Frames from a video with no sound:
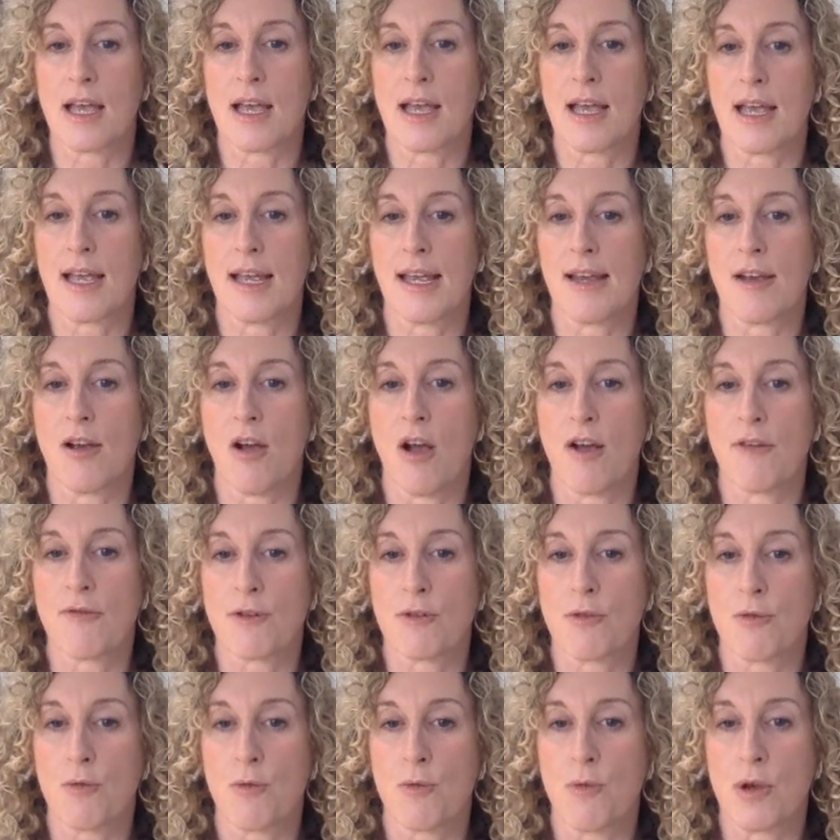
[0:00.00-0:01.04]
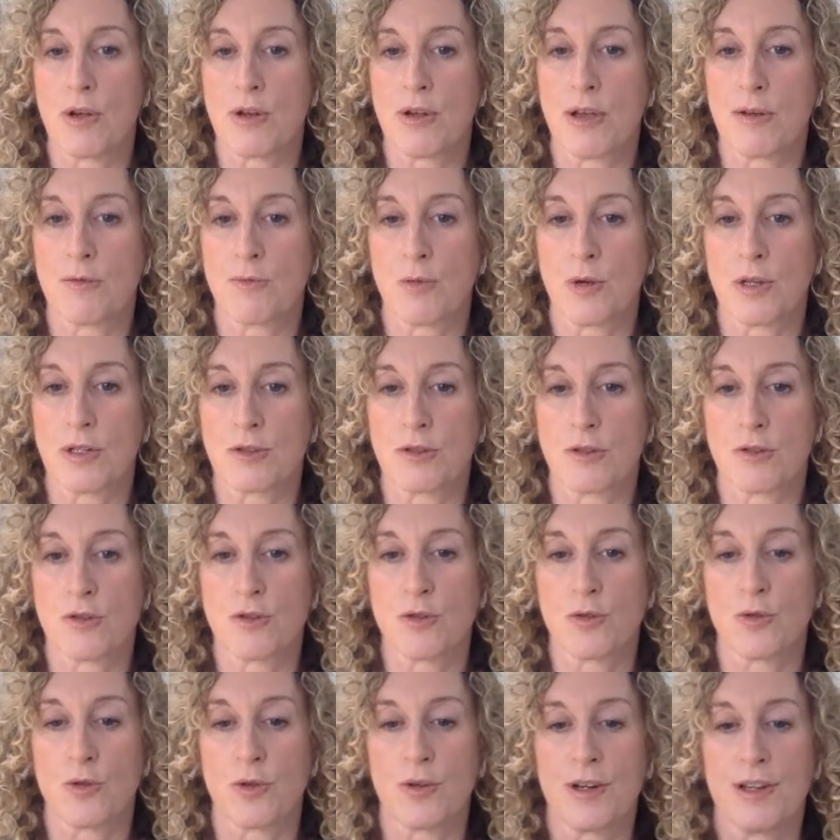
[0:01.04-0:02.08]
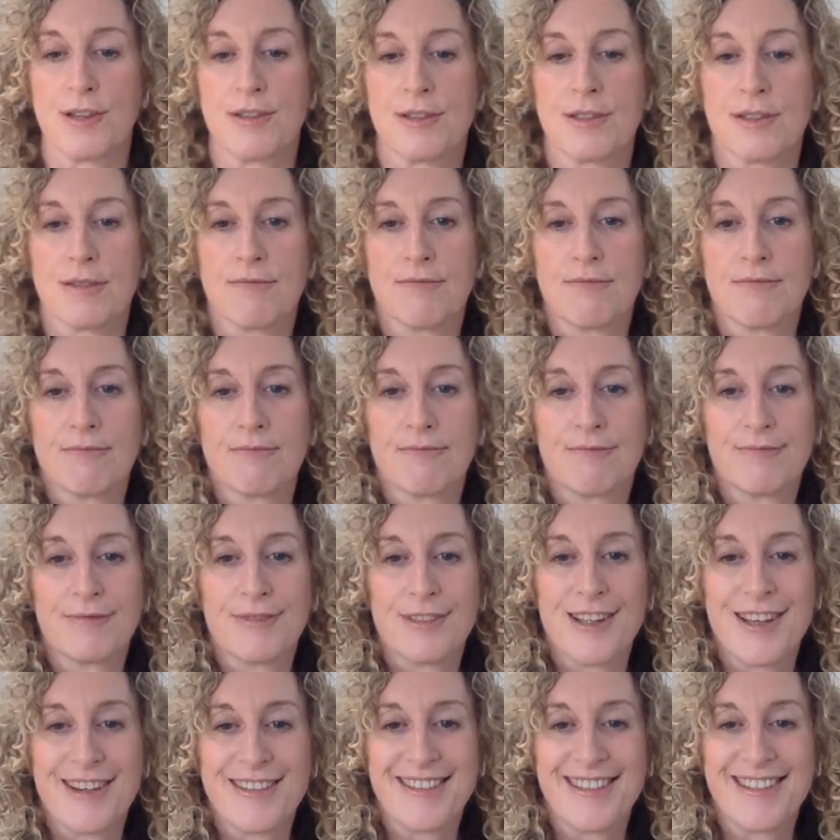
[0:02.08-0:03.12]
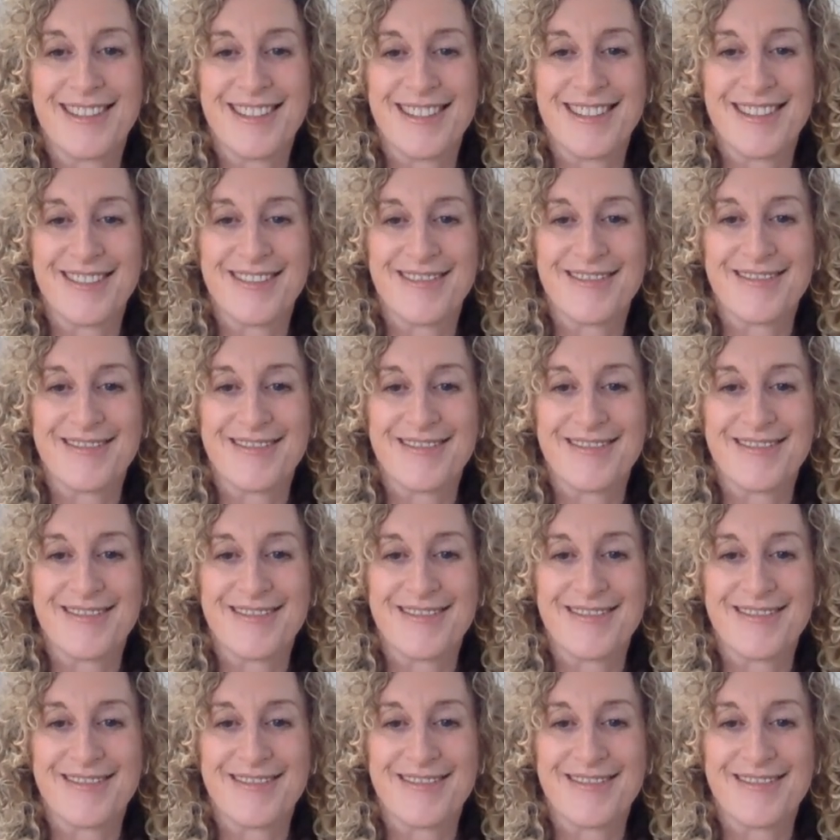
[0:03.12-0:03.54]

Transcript: I offer one-on-one tutorials. Talk to you soon.